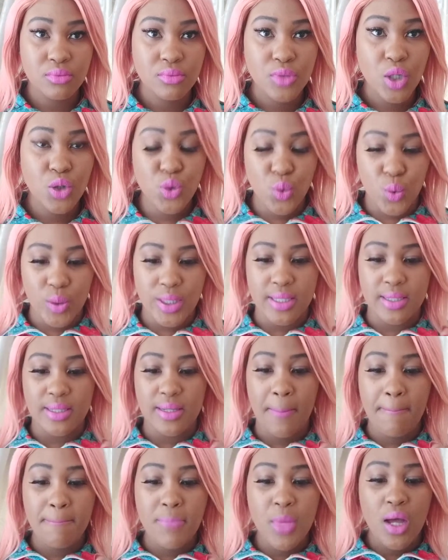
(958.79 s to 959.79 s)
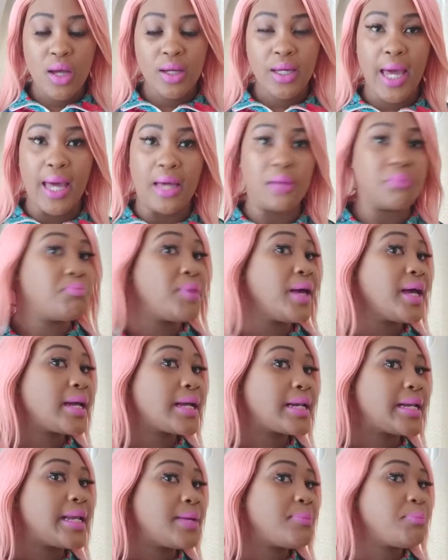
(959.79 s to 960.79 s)
Sorted. Okay,
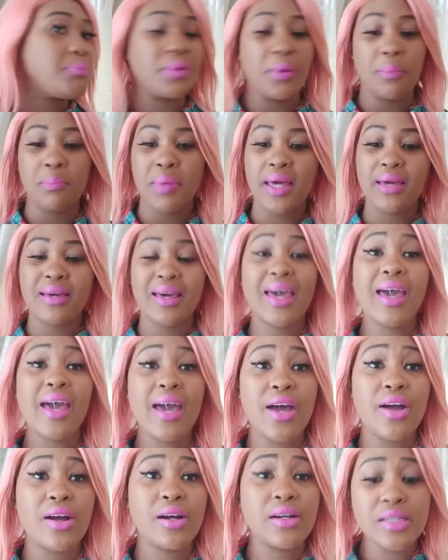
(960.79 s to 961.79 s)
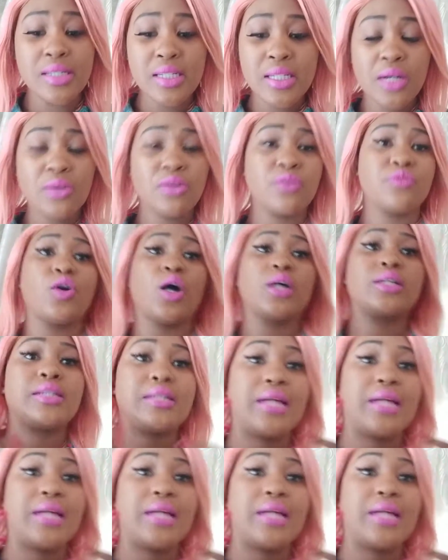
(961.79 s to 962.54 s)
pink lip, pink hair. We've got a